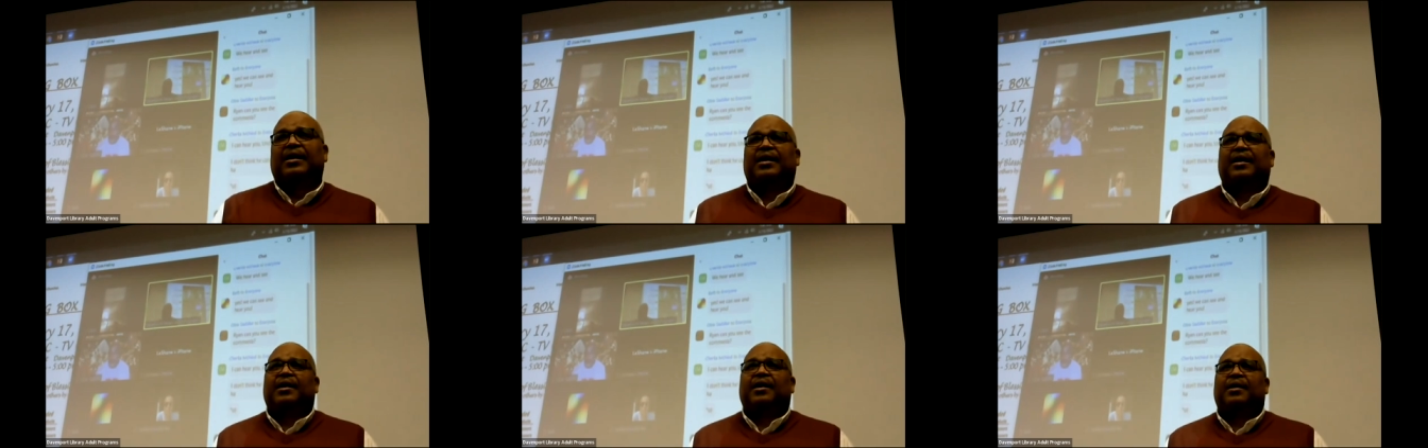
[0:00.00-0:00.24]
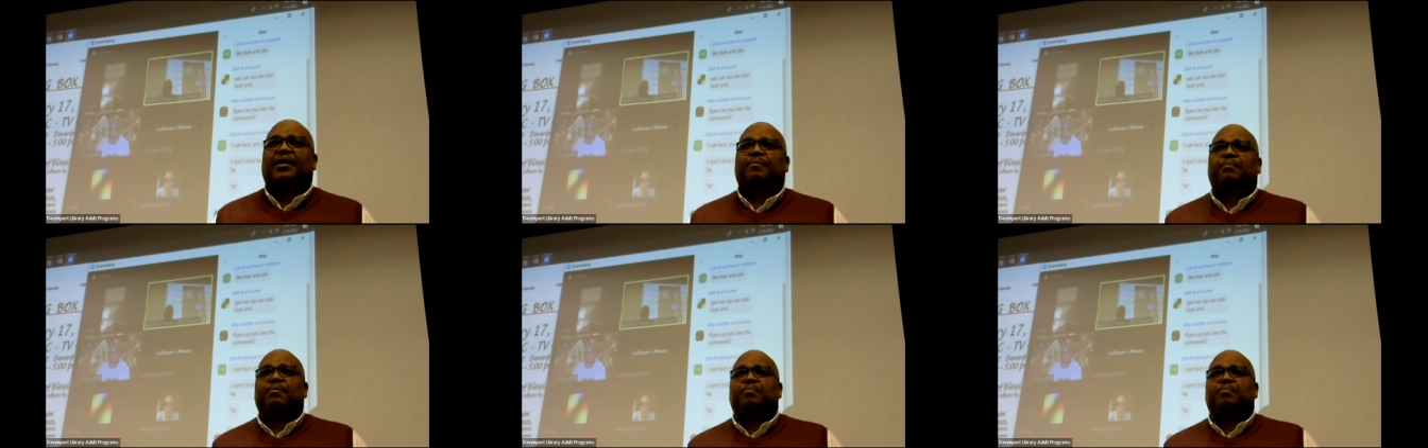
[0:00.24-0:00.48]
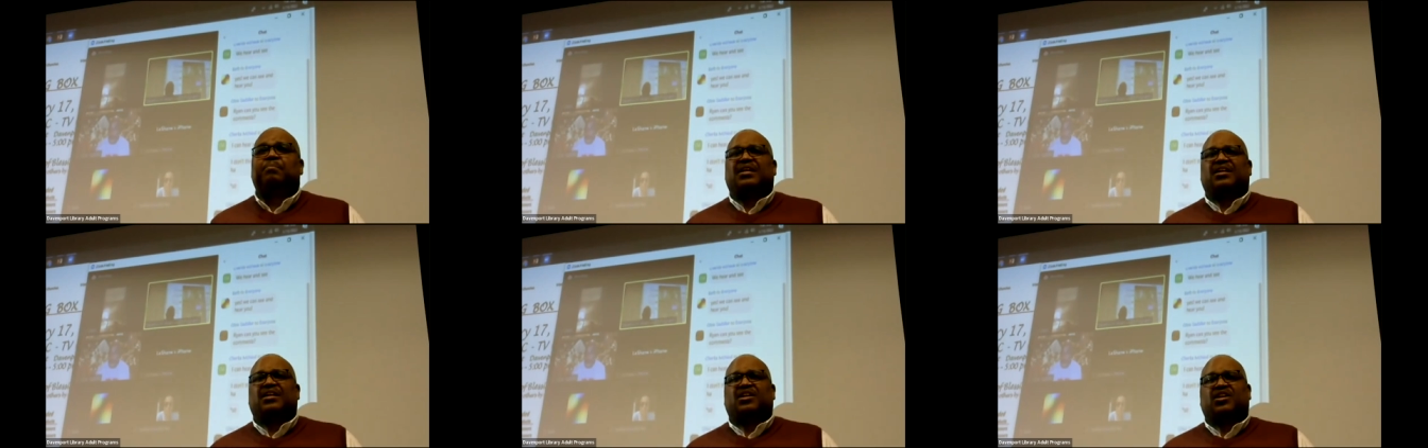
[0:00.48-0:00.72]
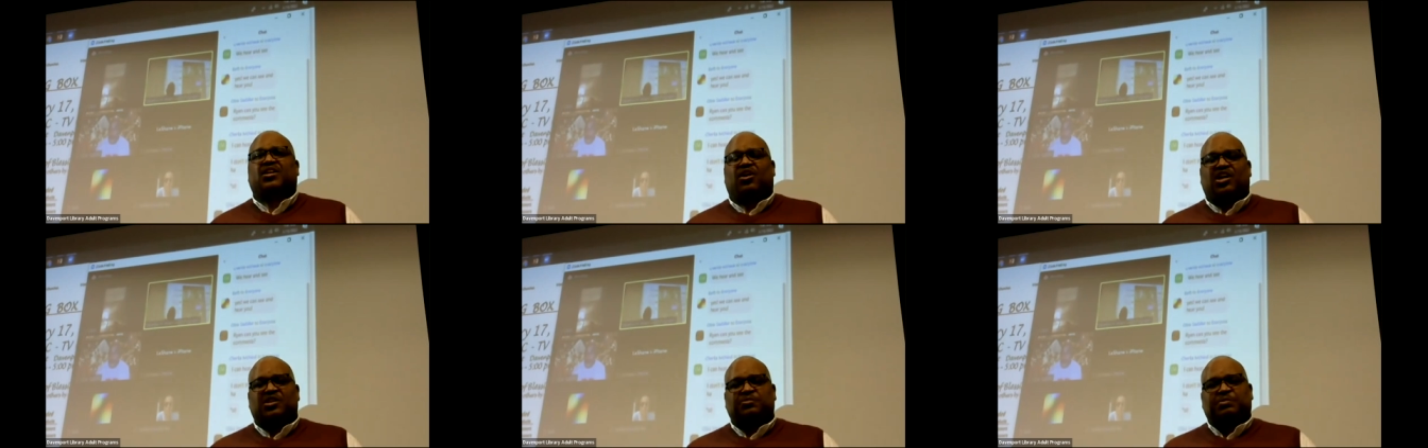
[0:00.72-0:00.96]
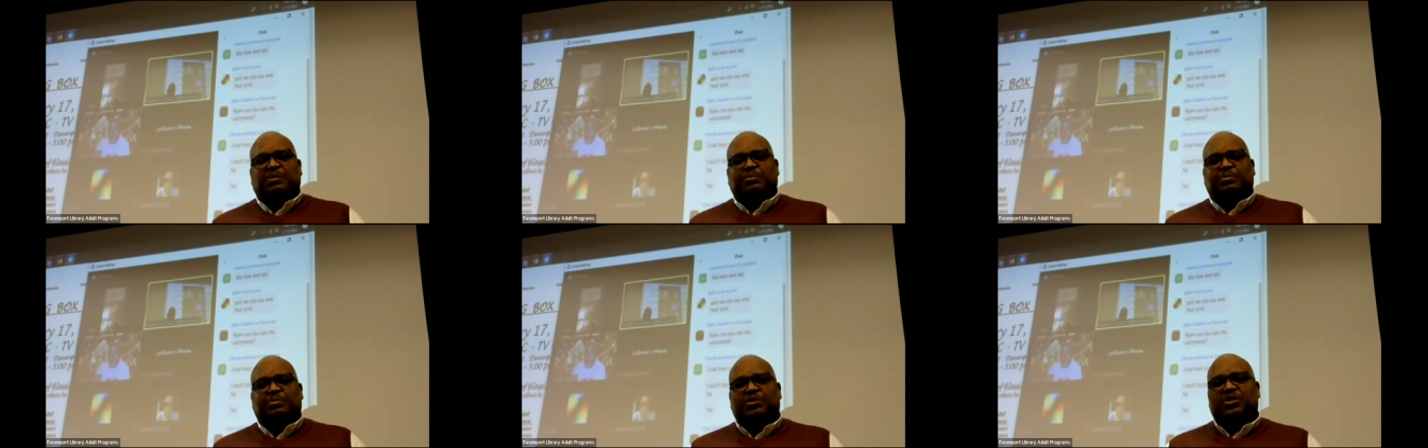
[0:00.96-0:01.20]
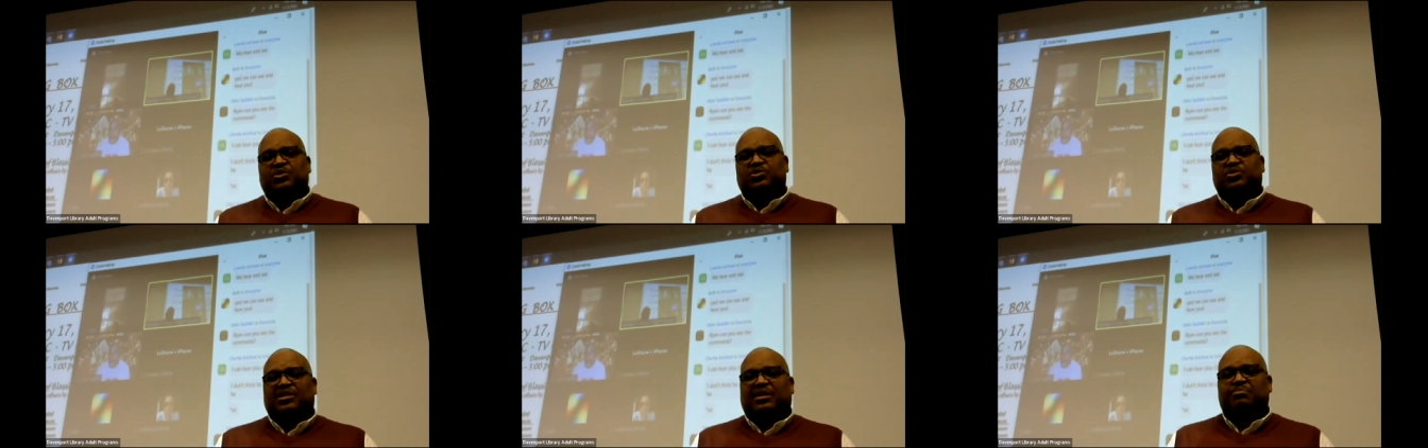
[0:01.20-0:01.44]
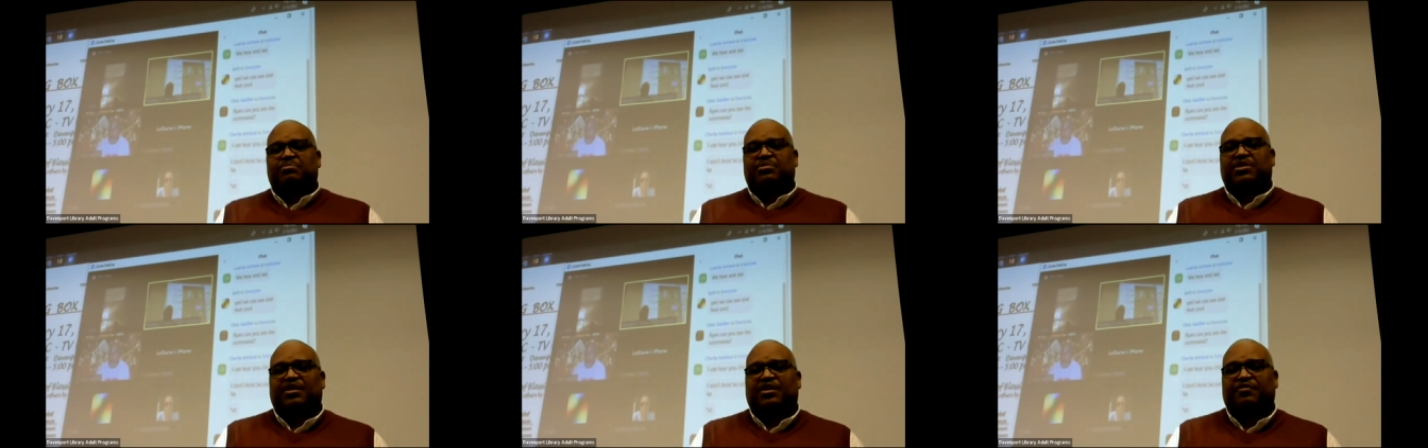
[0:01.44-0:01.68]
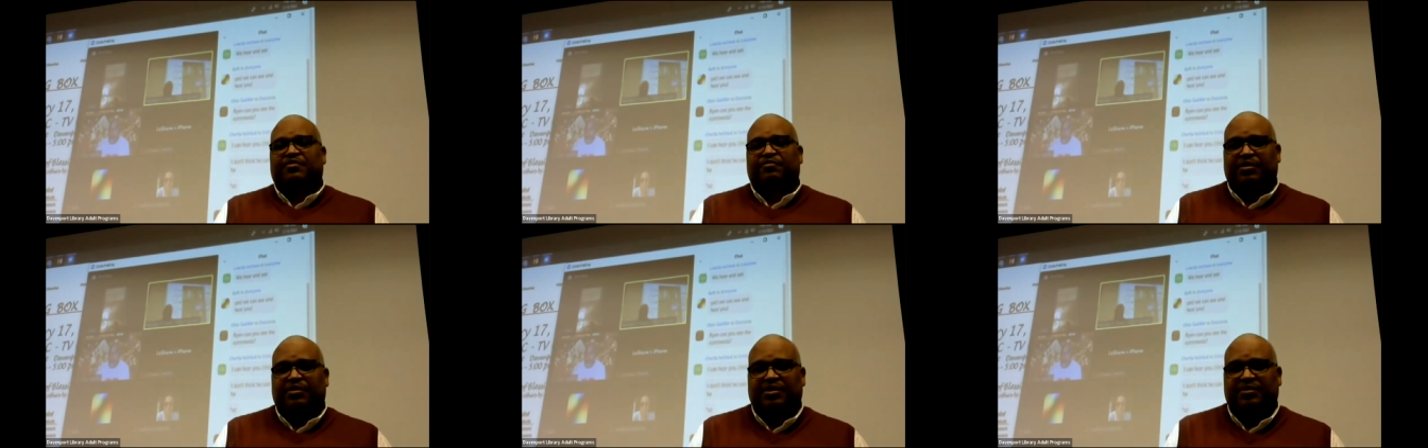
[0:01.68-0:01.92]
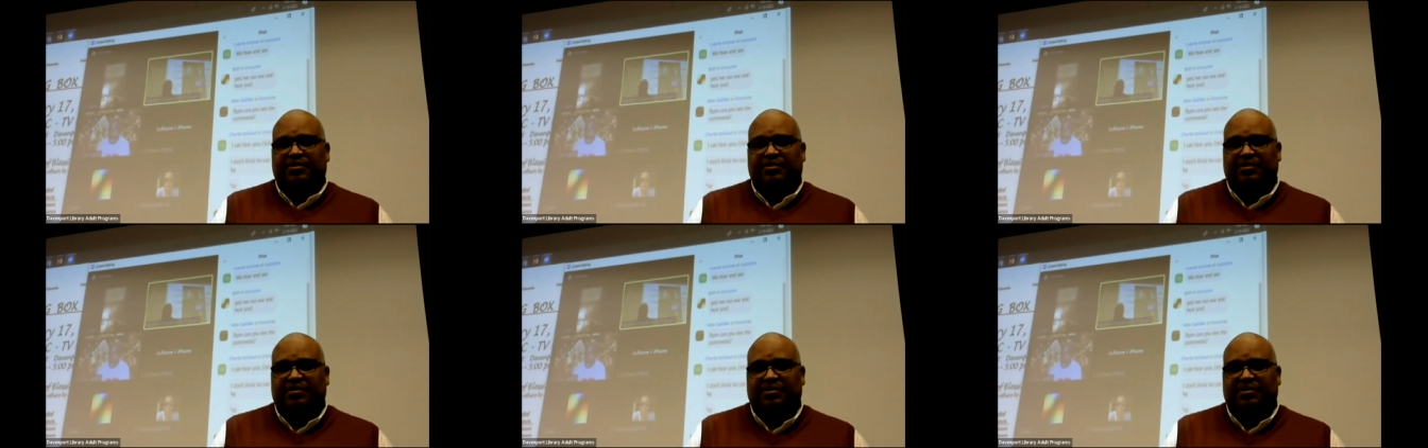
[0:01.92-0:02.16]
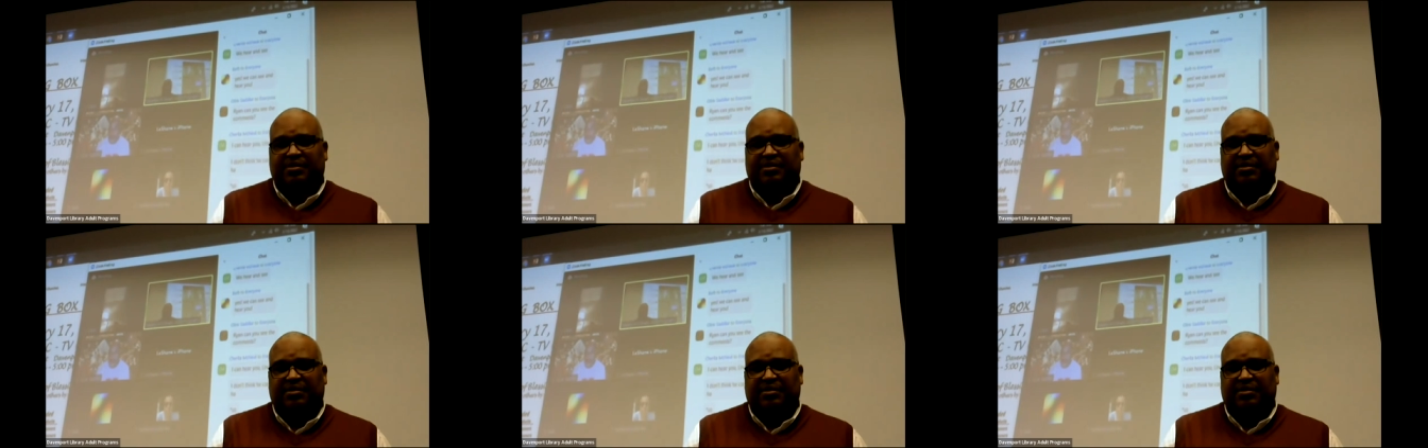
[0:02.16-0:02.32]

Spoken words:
But it calls people to do something different.